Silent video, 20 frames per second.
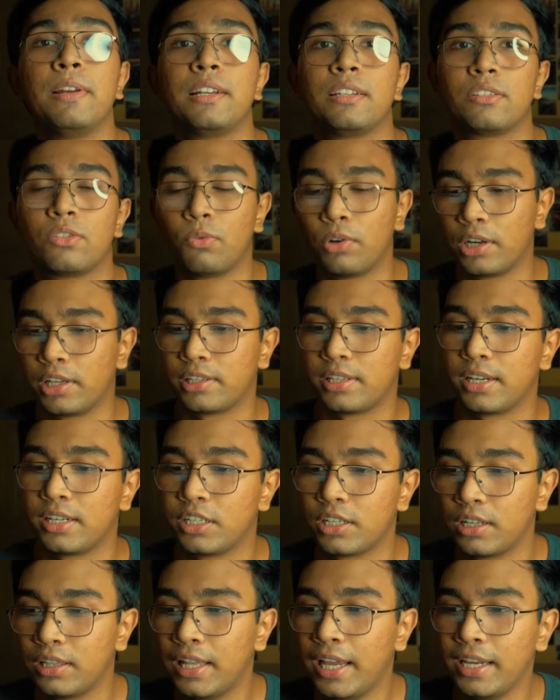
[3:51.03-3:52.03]
wala
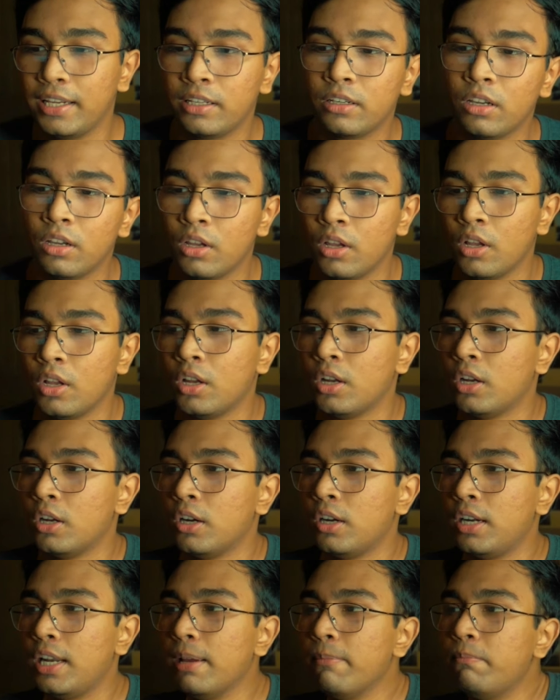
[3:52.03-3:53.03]
section. Like,
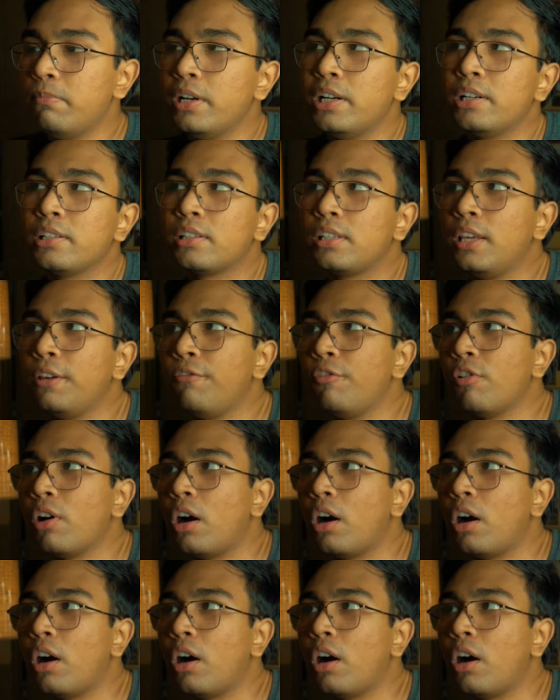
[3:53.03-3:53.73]
templates give you a